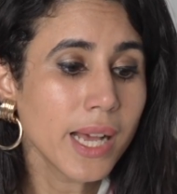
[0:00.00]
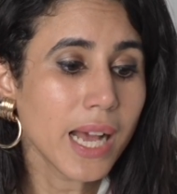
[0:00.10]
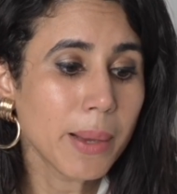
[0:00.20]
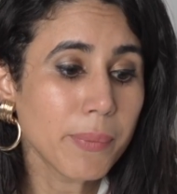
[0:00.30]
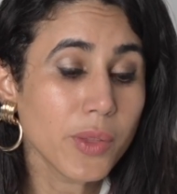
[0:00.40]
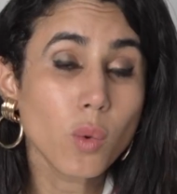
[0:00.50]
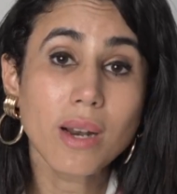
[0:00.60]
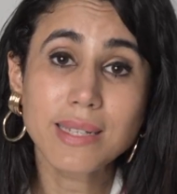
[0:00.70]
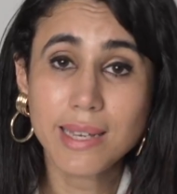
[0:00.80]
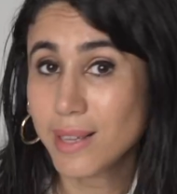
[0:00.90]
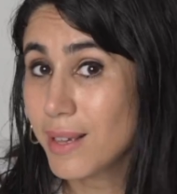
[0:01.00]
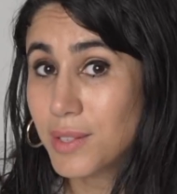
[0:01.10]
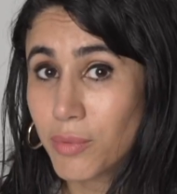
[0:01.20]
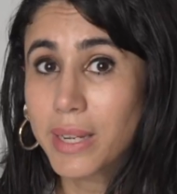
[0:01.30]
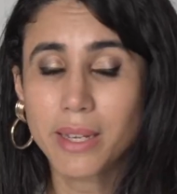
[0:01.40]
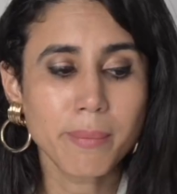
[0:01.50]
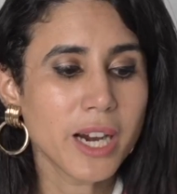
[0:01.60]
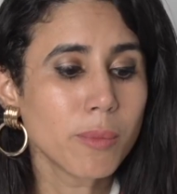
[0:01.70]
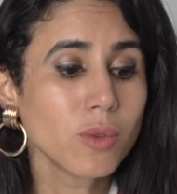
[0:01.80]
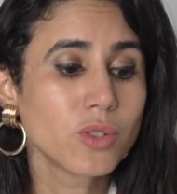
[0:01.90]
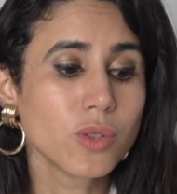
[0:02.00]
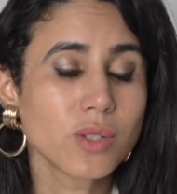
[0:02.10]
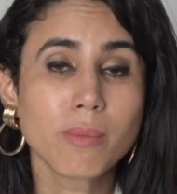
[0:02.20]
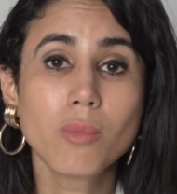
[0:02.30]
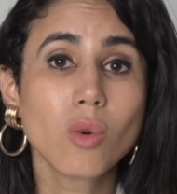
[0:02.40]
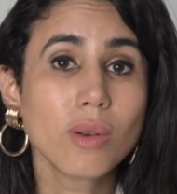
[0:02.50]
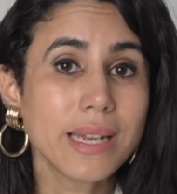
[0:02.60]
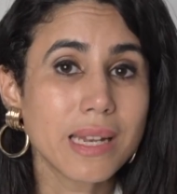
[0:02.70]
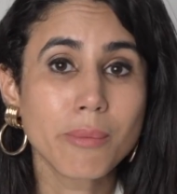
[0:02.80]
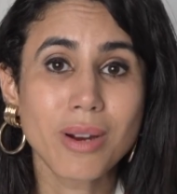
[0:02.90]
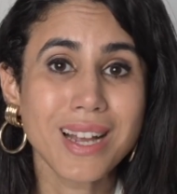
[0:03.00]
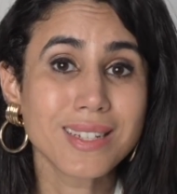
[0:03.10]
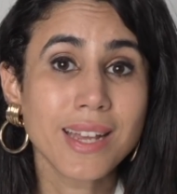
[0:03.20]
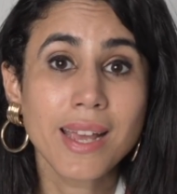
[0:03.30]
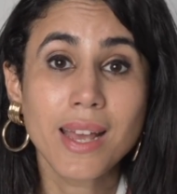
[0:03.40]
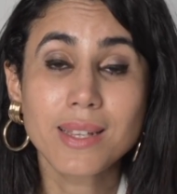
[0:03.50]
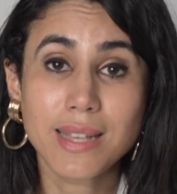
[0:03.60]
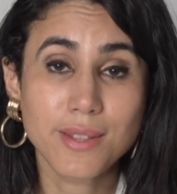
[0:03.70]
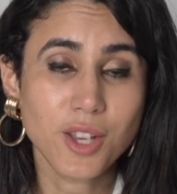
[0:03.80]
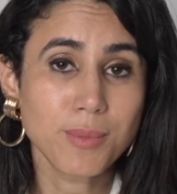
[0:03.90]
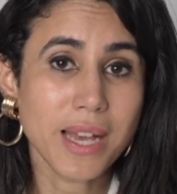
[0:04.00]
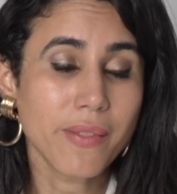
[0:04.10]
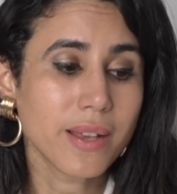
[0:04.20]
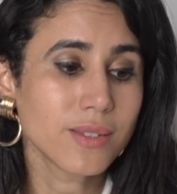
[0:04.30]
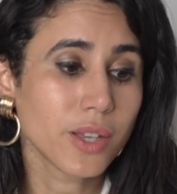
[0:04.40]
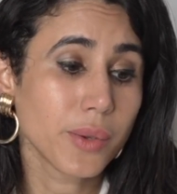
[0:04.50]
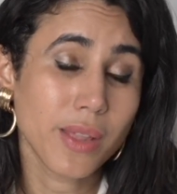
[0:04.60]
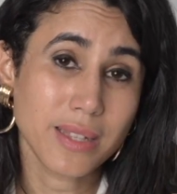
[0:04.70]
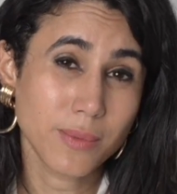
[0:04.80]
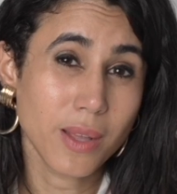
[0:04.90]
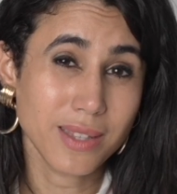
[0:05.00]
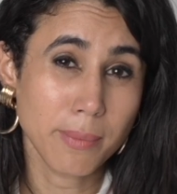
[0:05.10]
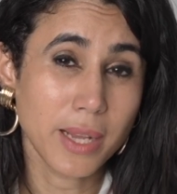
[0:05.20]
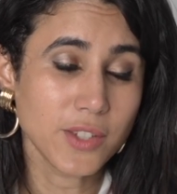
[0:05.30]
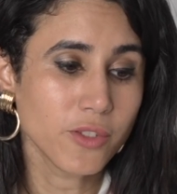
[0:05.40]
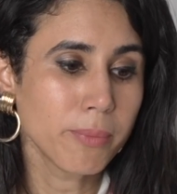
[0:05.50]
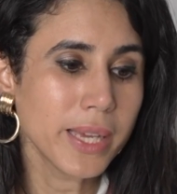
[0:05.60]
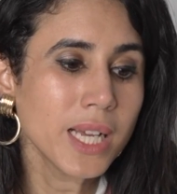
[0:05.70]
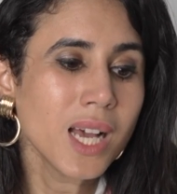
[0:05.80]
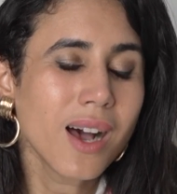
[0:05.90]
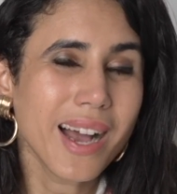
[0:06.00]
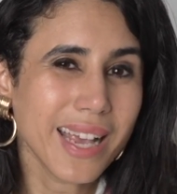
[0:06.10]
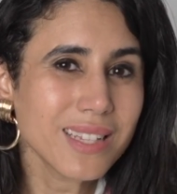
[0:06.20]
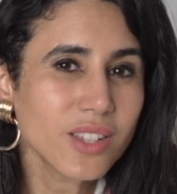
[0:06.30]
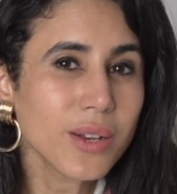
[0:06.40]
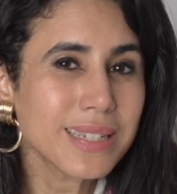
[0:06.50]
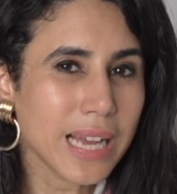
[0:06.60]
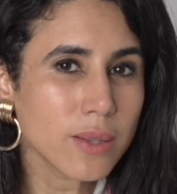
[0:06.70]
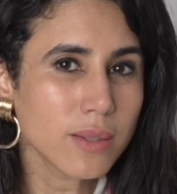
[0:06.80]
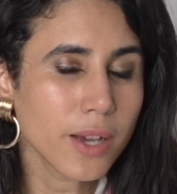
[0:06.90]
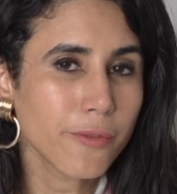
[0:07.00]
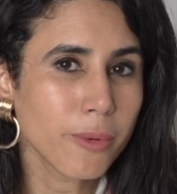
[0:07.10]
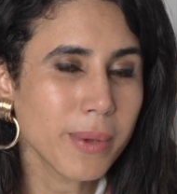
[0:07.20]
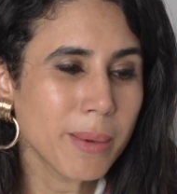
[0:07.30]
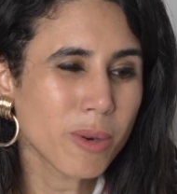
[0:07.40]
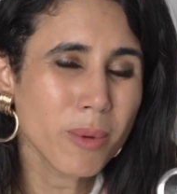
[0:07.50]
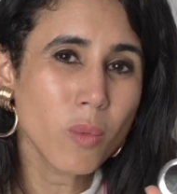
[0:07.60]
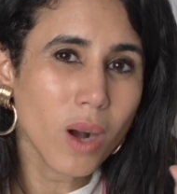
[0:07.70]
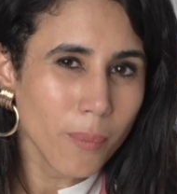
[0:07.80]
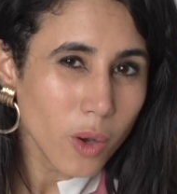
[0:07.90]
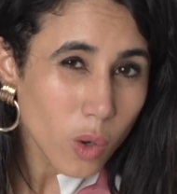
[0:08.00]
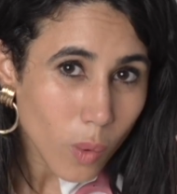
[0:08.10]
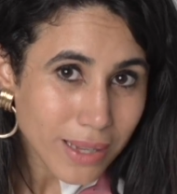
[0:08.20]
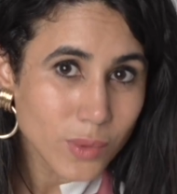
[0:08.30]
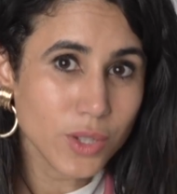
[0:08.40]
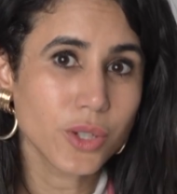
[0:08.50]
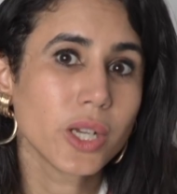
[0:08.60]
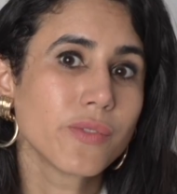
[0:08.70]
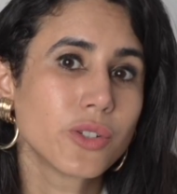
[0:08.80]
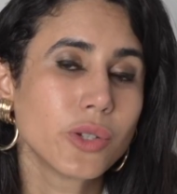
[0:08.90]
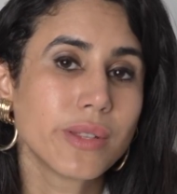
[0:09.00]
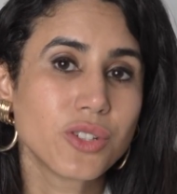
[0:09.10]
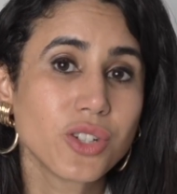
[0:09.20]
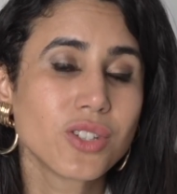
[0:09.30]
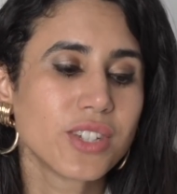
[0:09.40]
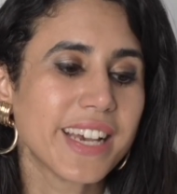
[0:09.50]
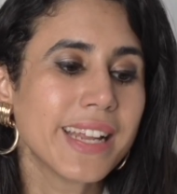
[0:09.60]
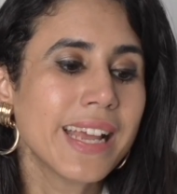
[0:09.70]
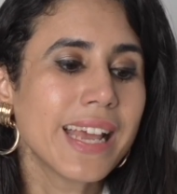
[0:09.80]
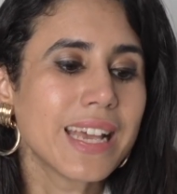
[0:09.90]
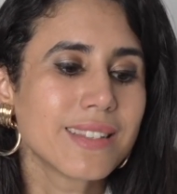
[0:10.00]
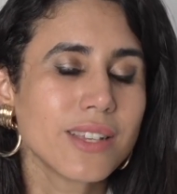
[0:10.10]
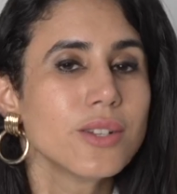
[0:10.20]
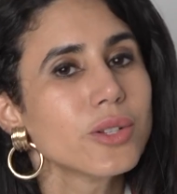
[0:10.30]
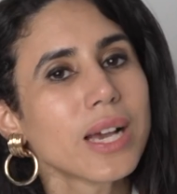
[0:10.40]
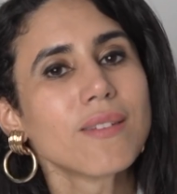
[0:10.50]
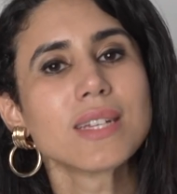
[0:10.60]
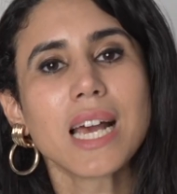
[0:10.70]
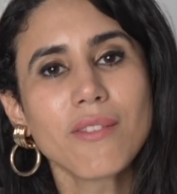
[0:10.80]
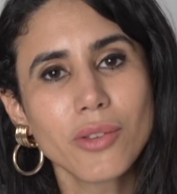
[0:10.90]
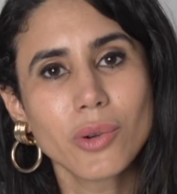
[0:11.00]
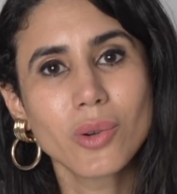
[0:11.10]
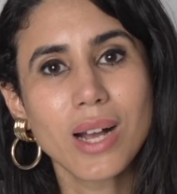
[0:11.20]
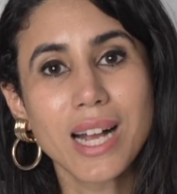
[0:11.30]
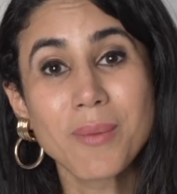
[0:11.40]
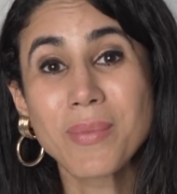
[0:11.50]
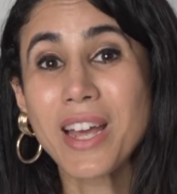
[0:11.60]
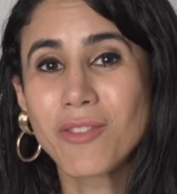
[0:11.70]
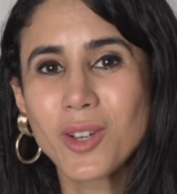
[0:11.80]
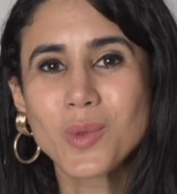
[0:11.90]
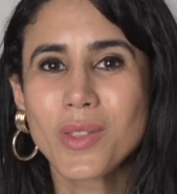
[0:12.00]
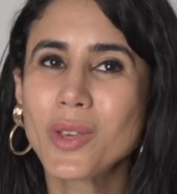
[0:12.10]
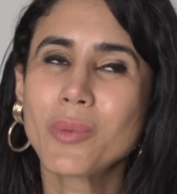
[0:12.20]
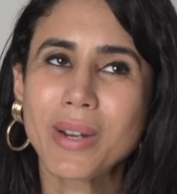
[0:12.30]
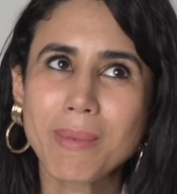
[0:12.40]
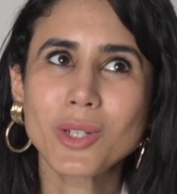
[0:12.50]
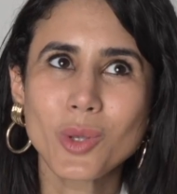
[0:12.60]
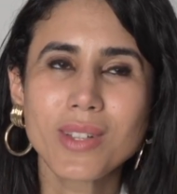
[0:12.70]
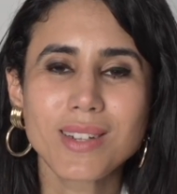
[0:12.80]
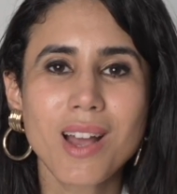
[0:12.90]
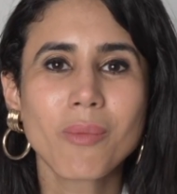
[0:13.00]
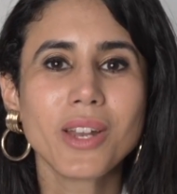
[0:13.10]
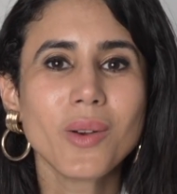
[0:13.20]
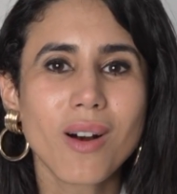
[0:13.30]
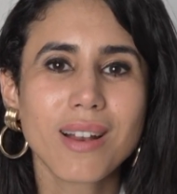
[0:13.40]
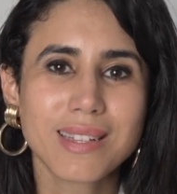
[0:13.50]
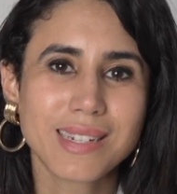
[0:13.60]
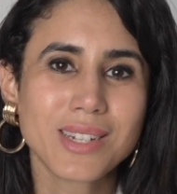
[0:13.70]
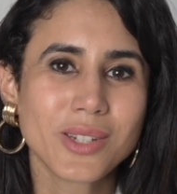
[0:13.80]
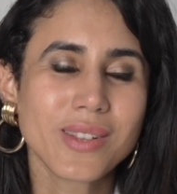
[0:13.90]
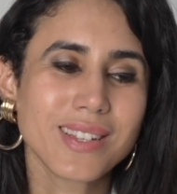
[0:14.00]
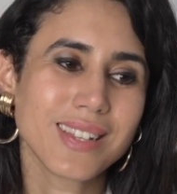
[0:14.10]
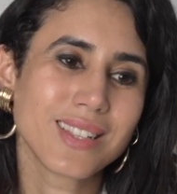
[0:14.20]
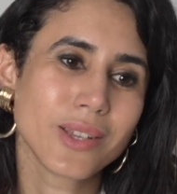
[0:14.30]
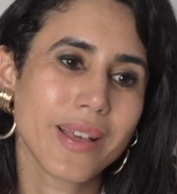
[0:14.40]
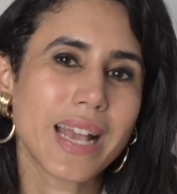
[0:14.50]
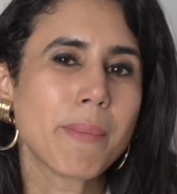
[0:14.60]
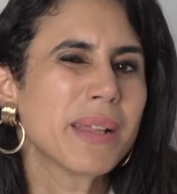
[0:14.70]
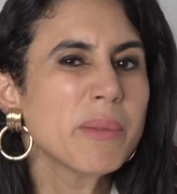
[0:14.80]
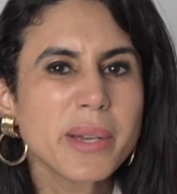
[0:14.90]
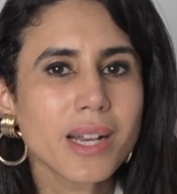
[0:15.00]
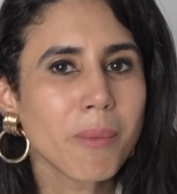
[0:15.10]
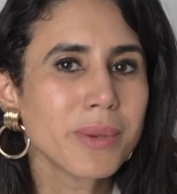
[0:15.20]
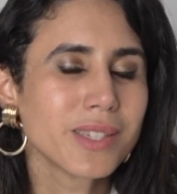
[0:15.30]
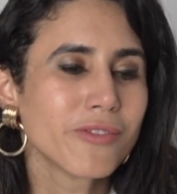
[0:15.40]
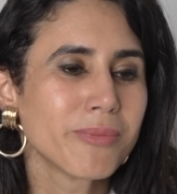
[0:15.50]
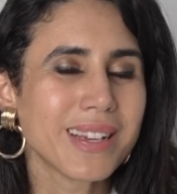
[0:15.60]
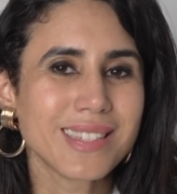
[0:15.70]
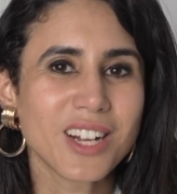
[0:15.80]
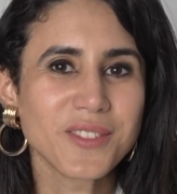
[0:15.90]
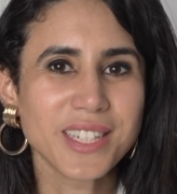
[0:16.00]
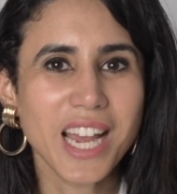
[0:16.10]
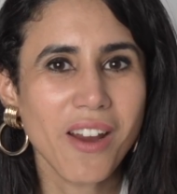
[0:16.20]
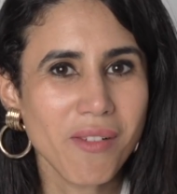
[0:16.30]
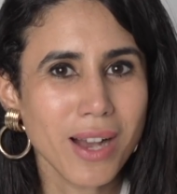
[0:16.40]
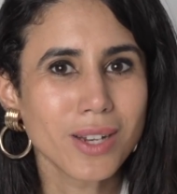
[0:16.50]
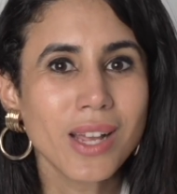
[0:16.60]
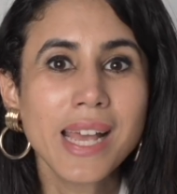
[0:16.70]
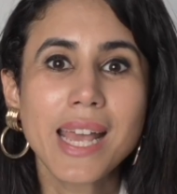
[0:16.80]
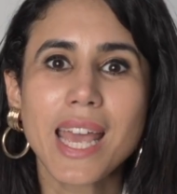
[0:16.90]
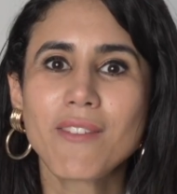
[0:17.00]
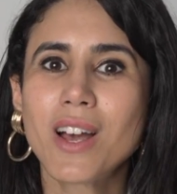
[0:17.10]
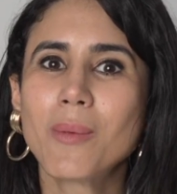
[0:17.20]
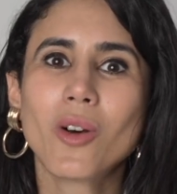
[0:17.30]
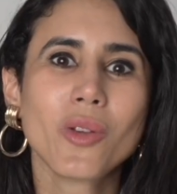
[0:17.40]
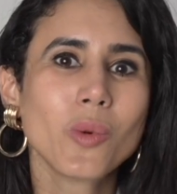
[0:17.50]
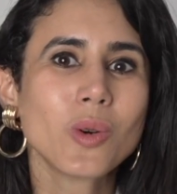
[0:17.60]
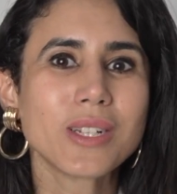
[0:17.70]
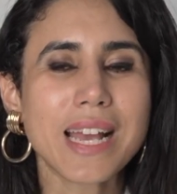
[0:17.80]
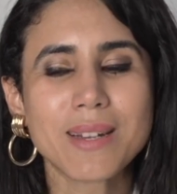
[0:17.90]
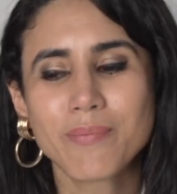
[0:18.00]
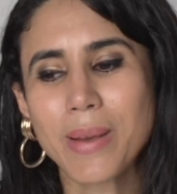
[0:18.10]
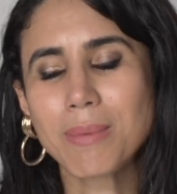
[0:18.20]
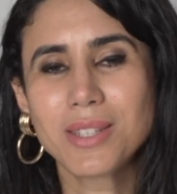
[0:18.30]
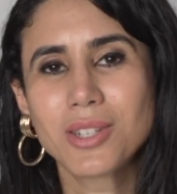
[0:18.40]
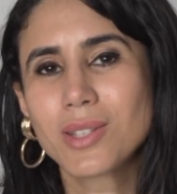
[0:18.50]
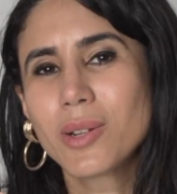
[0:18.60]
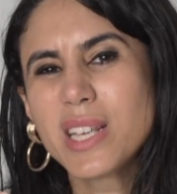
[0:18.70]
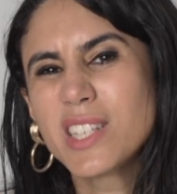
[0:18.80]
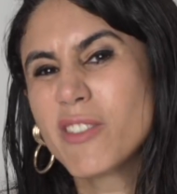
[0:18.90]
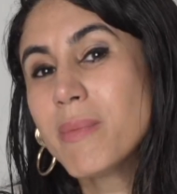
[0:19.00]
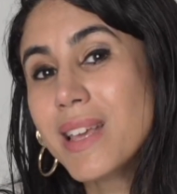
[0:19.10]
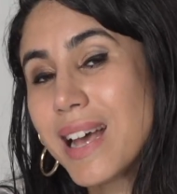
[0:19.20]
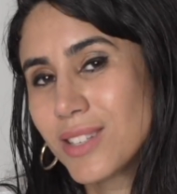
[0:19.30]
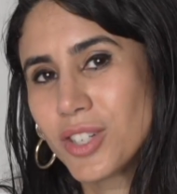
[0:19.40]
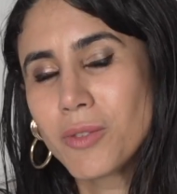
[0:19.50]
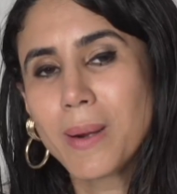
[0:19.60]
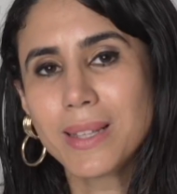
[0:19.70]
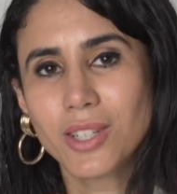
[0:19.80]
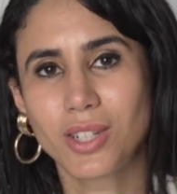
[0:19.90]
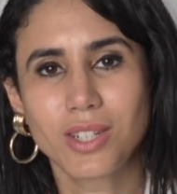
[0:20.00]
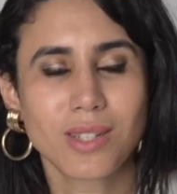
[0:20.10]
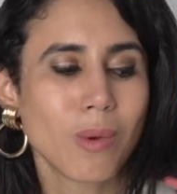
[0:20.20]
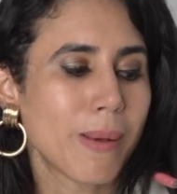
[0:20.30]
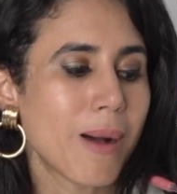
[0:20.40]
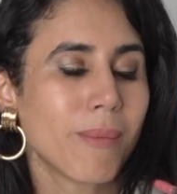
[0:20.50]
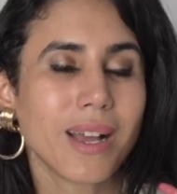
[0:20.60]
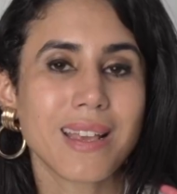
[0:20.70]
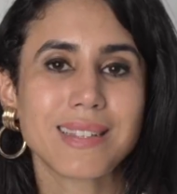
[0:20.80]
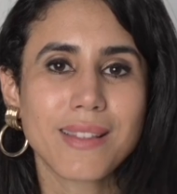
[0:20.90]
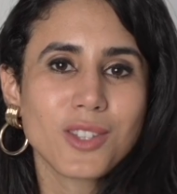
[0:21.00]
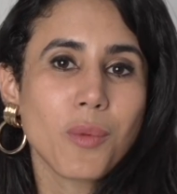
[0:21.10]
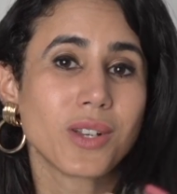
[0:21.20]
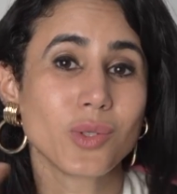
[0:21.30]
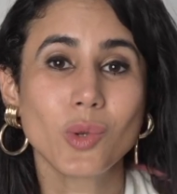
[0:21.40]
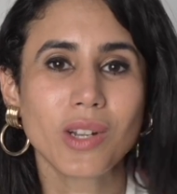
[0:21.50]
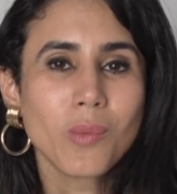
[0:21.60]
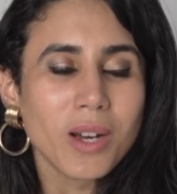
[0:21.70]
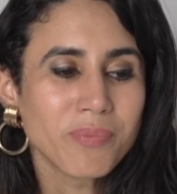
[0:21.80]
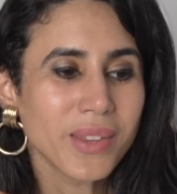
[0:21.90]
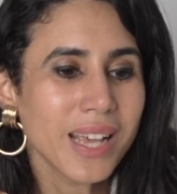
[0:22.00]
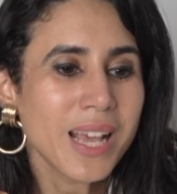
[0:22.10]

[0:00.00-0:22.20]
The quality is really comparable to some more leading brand stethoscopes out there, so that's a plus from me. I guess the only downside for me, and probably why I'm not quite switching over to this just yet, is that you do have to have your headphones with you pretty much all the time when you are listening to this, and so that can be a little bit cumbersome for myself to carry around if I'm on the ward, and perhaps it's just a lot easier for me as a general practitioner just to whip out my stethoscope, which is all in one.